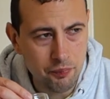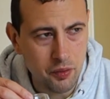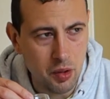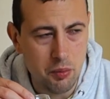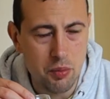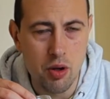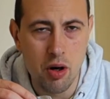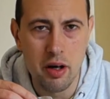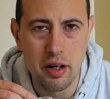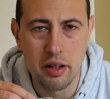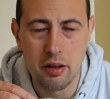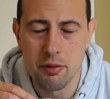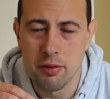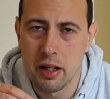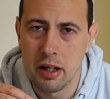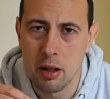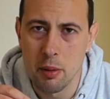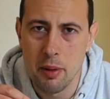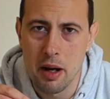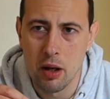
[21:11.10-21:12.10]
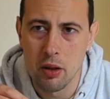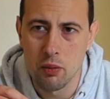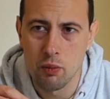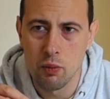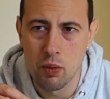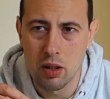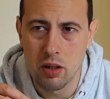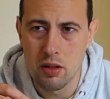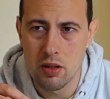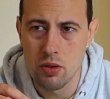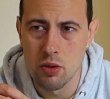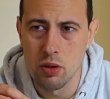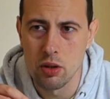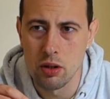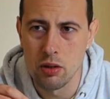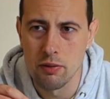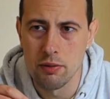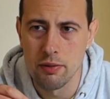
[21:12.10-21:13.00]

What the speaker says: Trying to think about what sort of